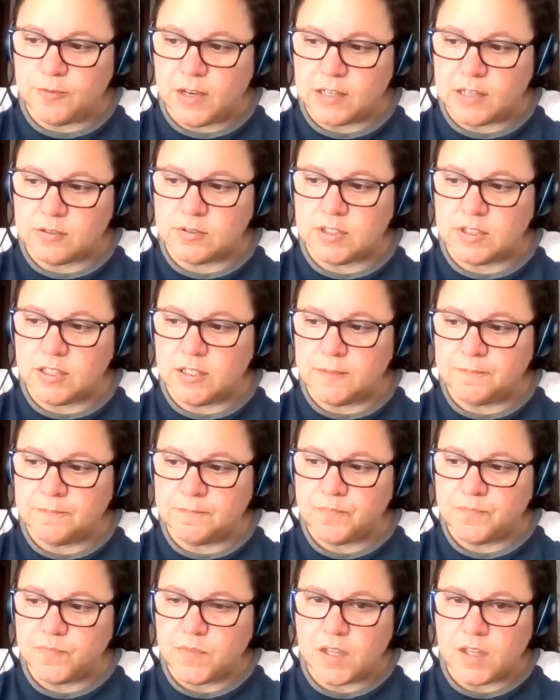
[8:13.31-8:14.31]
faculty,
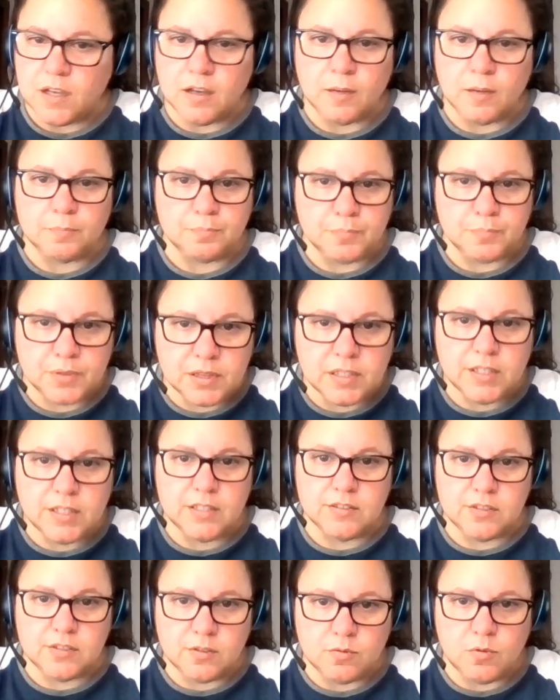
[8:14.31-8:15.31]

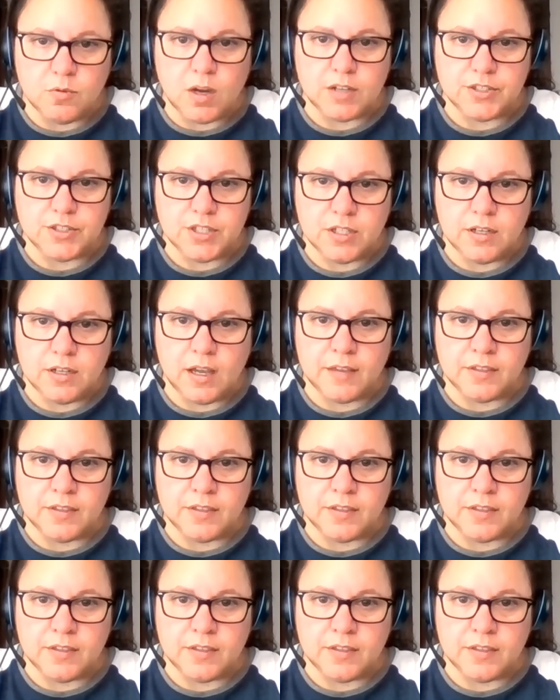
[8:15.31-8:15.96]
please watch it.